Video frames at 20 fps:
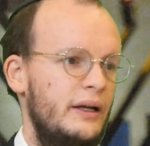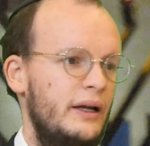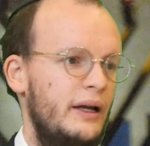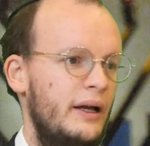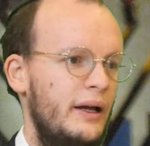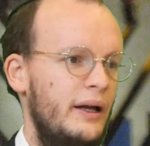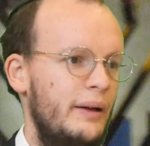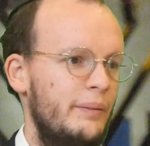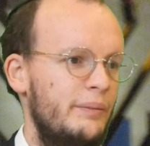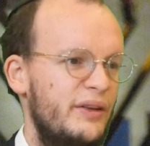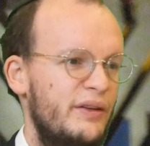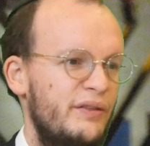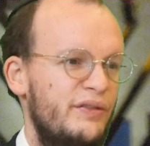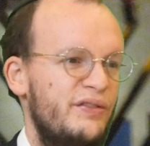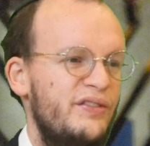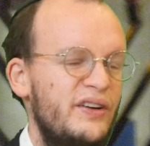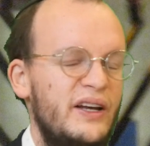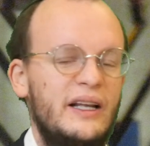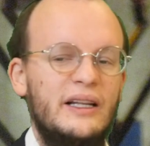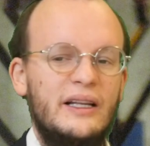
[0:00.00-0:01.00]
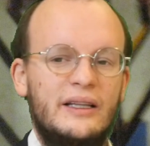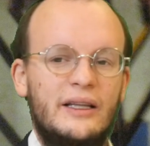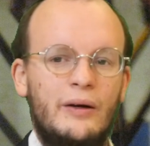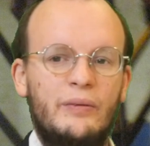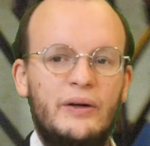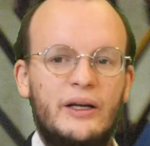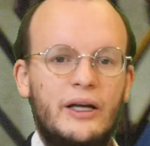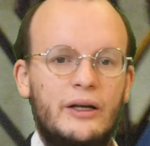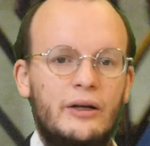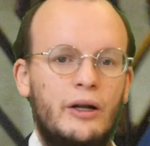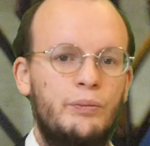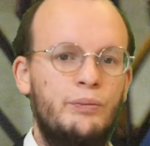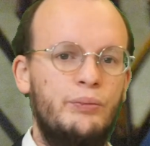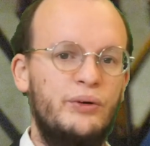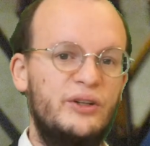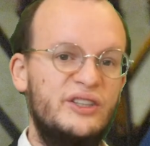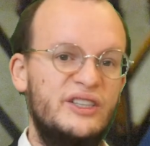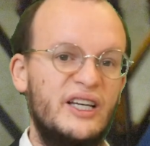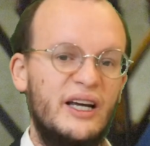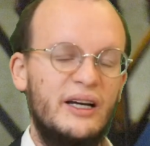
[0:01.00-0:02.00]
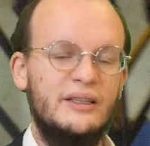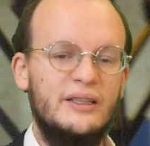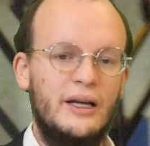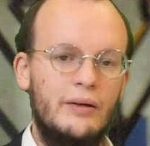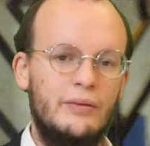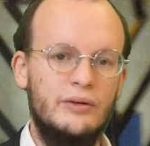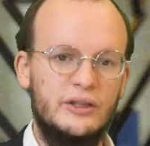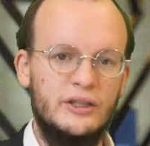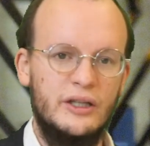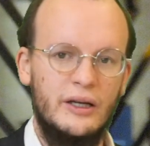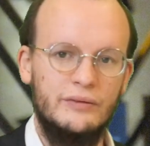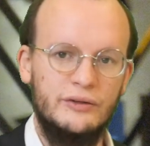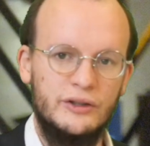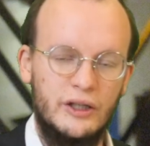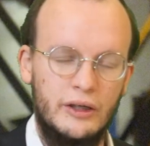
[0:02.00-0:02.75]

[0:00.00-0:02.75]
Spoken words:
the feeling that we cannot protect ourselves,